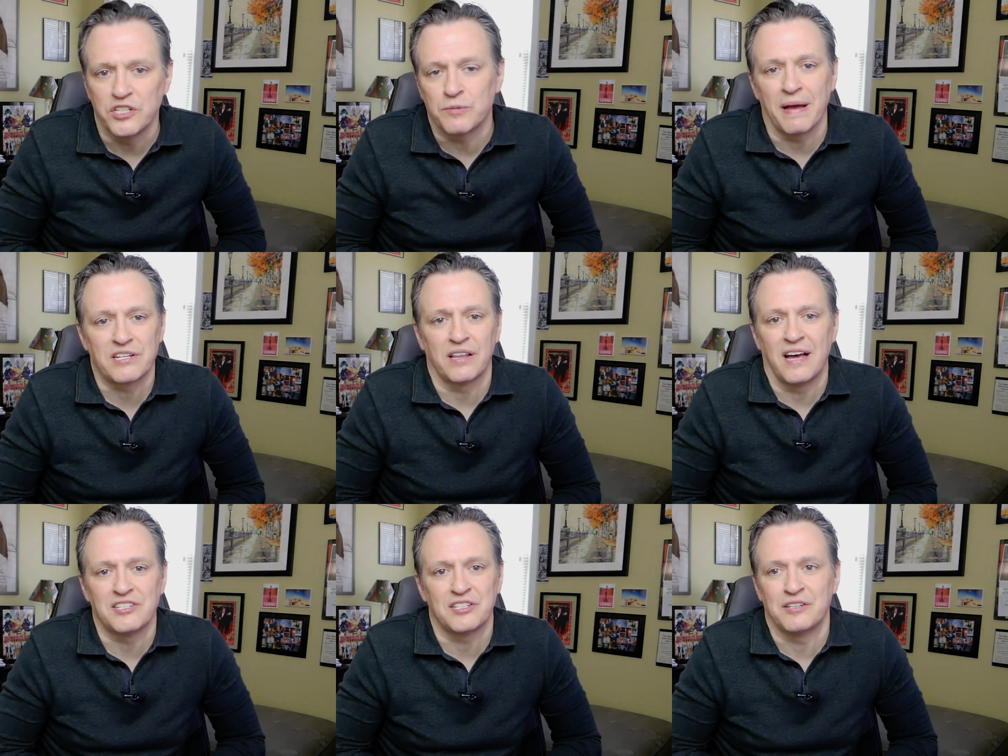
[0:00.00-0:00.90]

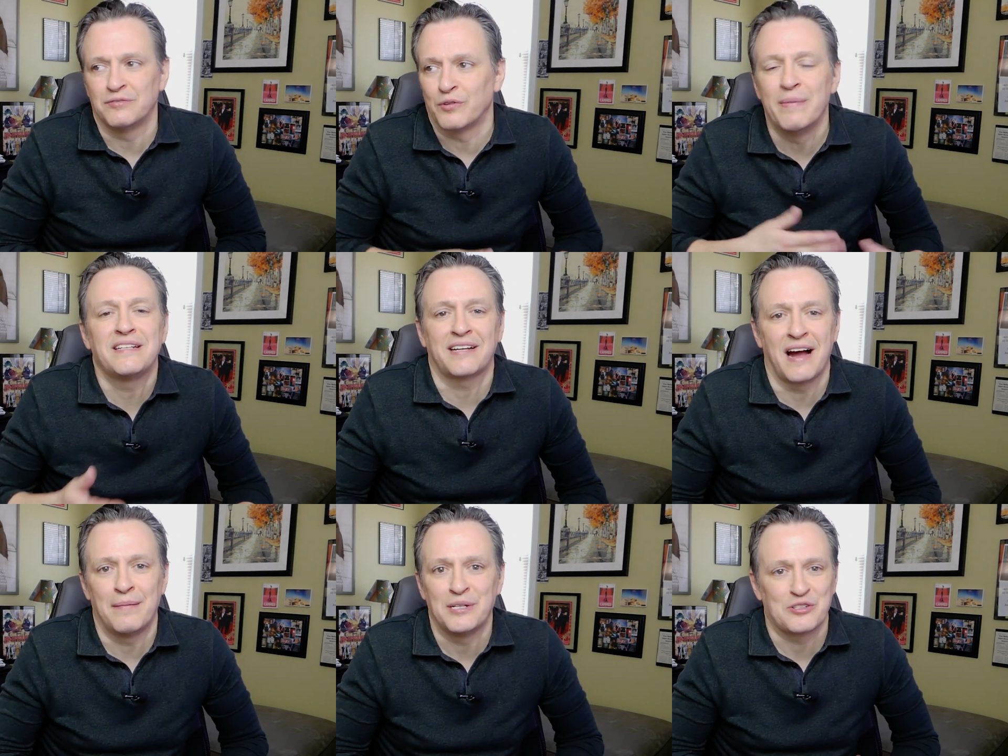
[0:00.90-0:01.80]
specializes in romantic
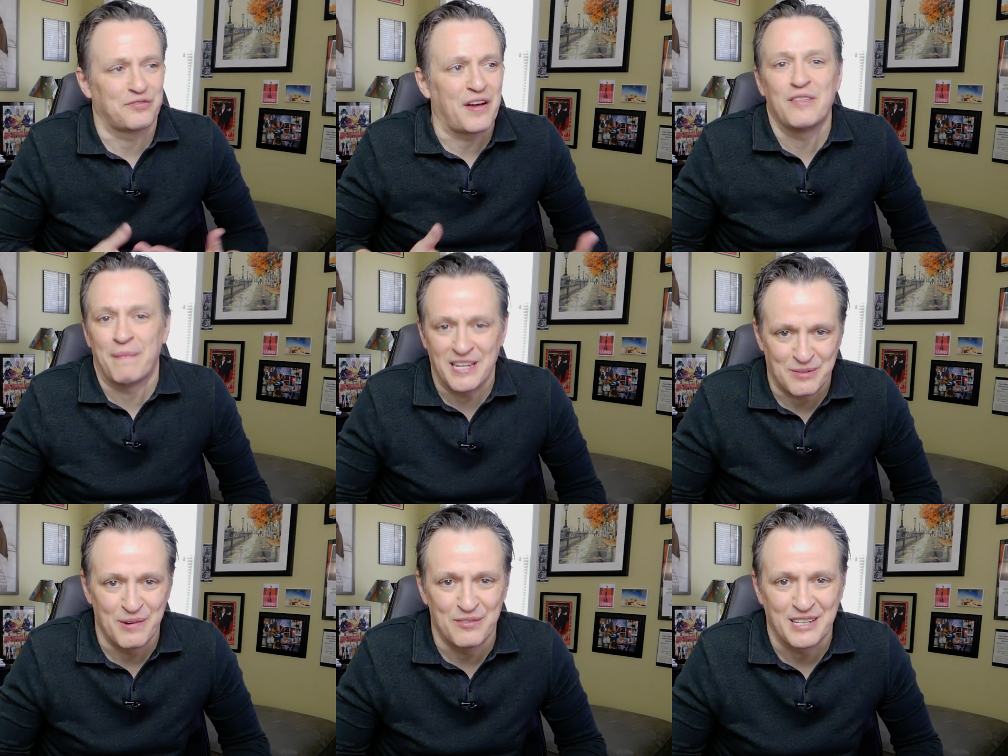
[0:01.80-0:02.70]
comedies or
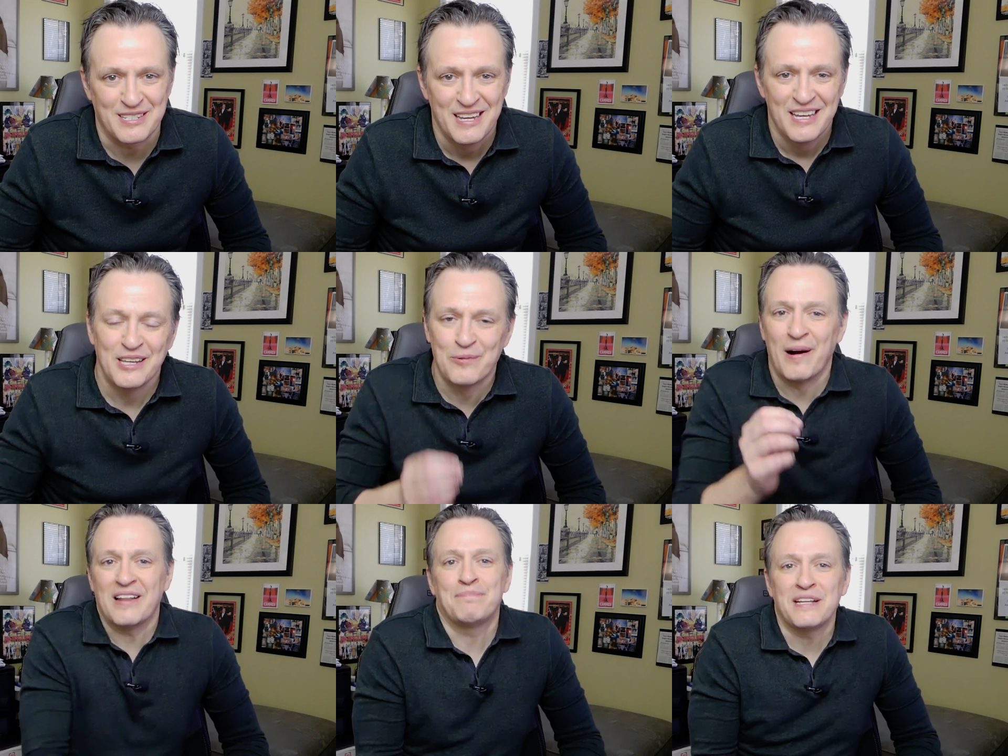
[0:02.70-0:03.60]
faith-based movies. You'd
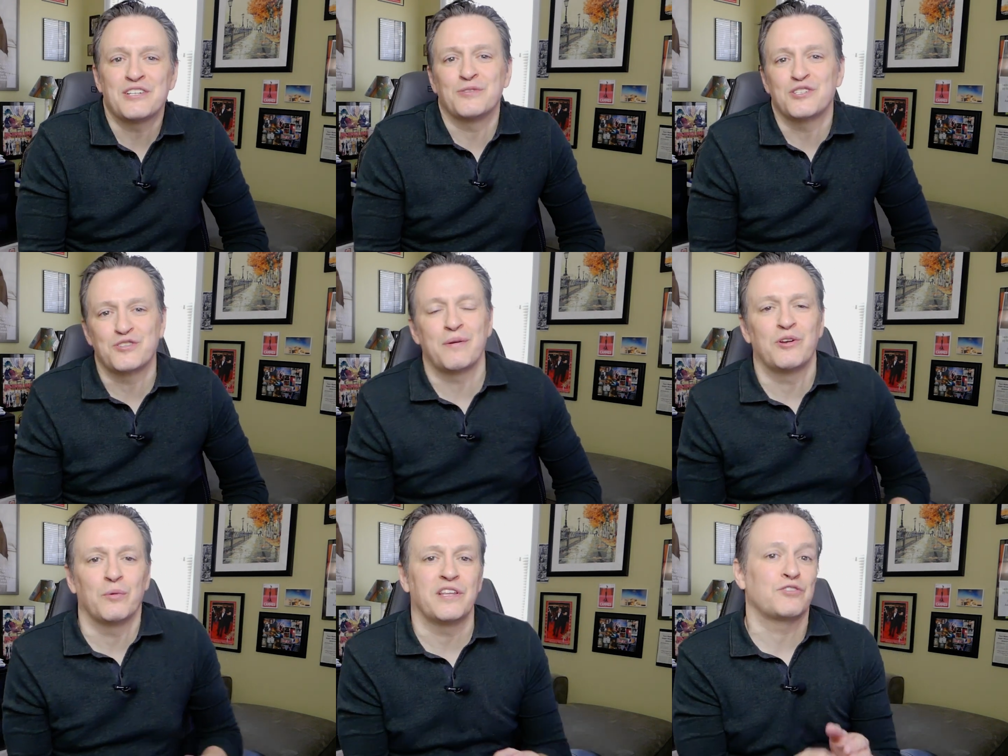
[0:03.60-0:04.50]
want to pitch it to a
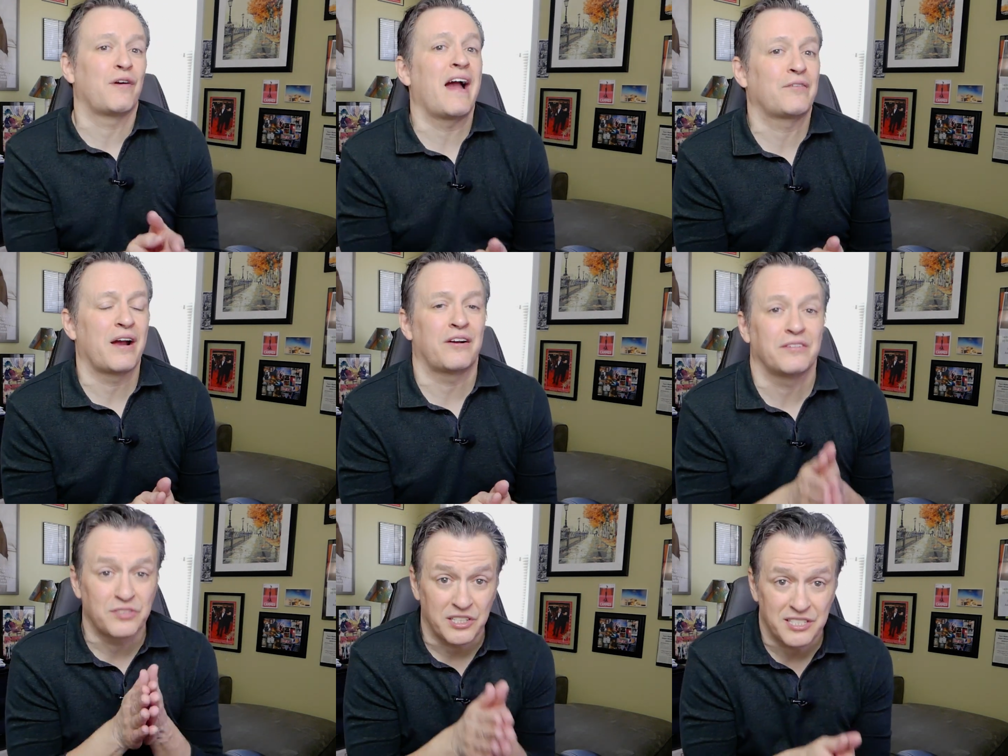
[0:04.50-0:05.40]
distributor with a track record
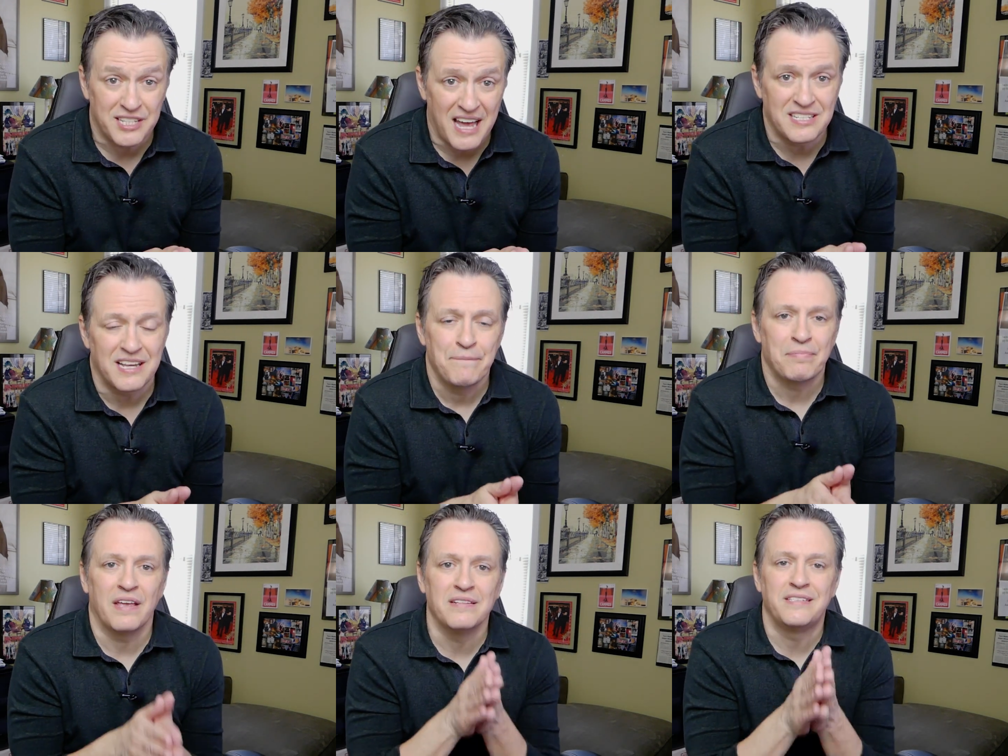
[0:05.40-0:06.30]
of success
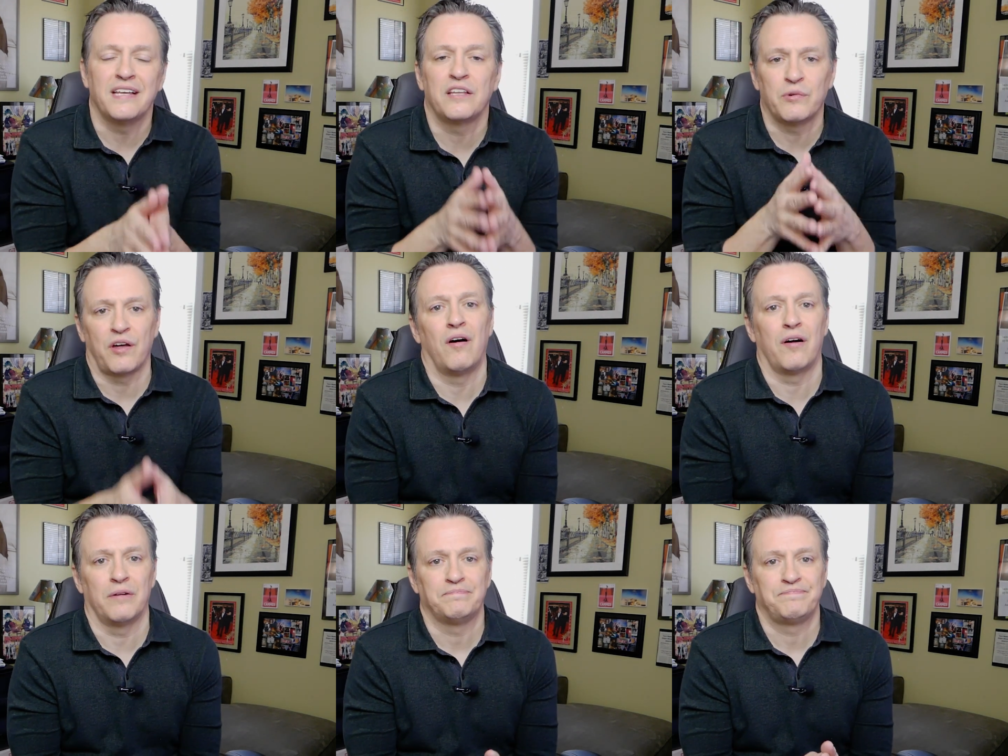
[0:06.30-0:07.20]
in dealing with
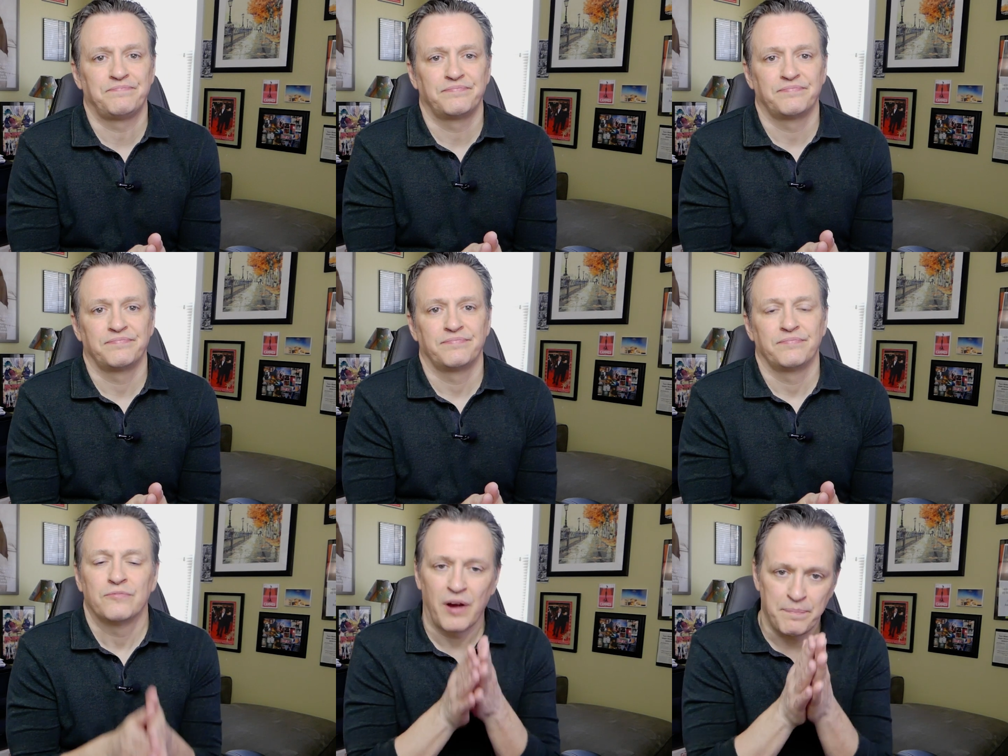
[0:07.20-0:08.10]
horror.
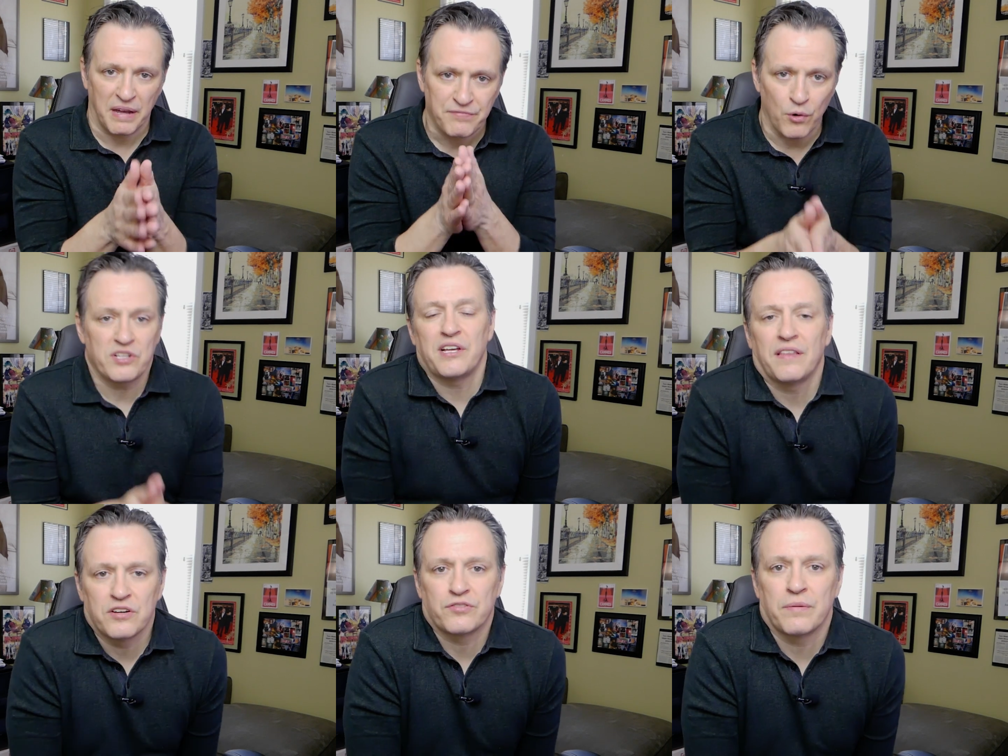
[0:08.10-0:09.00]
Right? By focusing
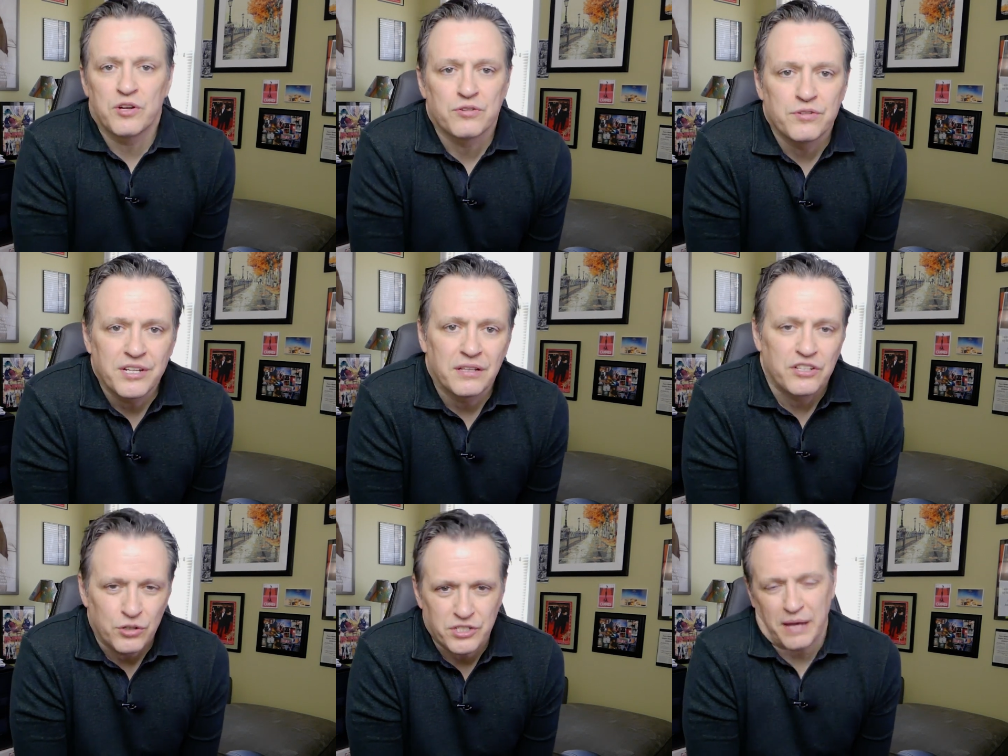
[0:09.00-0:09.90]
on the distributors who deal
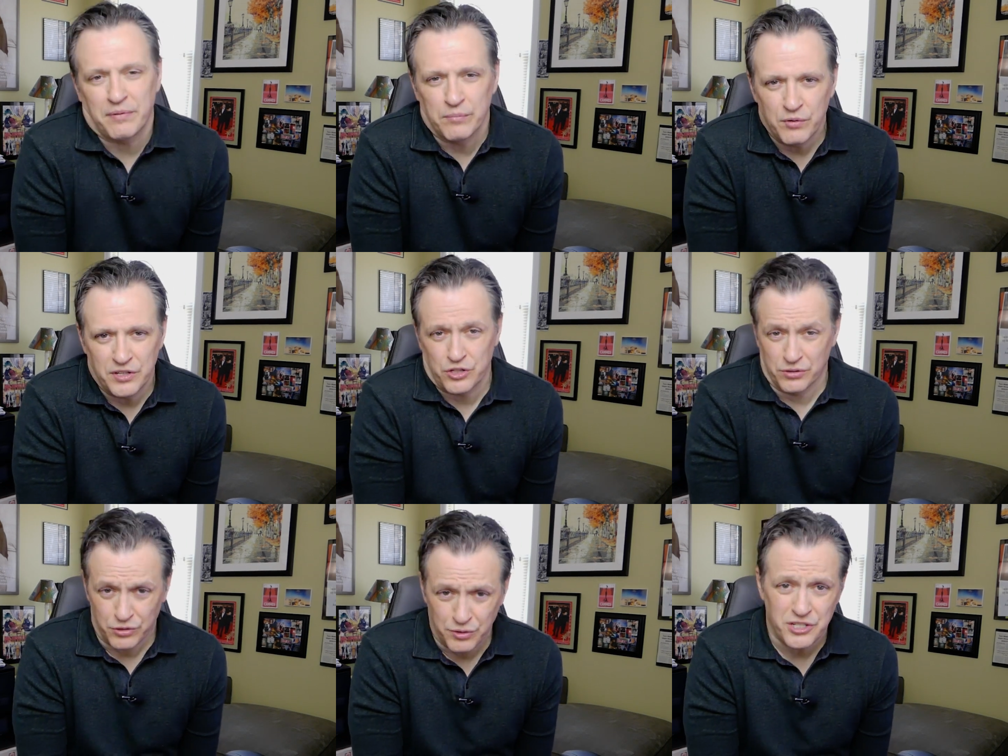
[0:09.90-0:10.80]
in your type of movies,
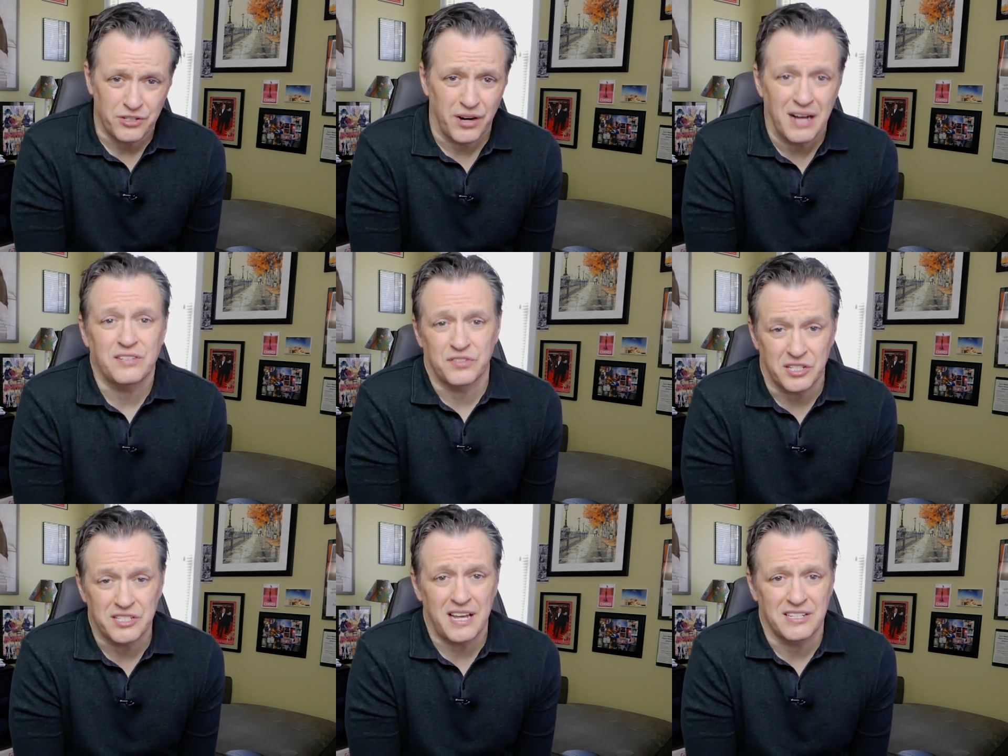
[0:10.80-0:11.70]
you'll increase your odds of
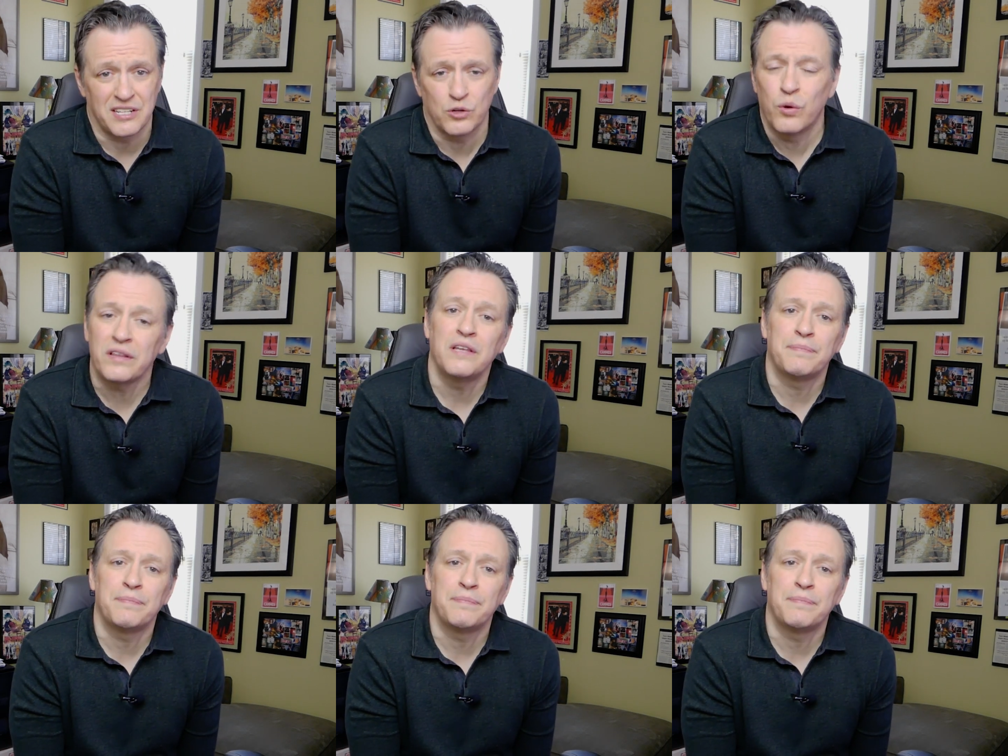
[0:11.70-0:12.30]
success and quickly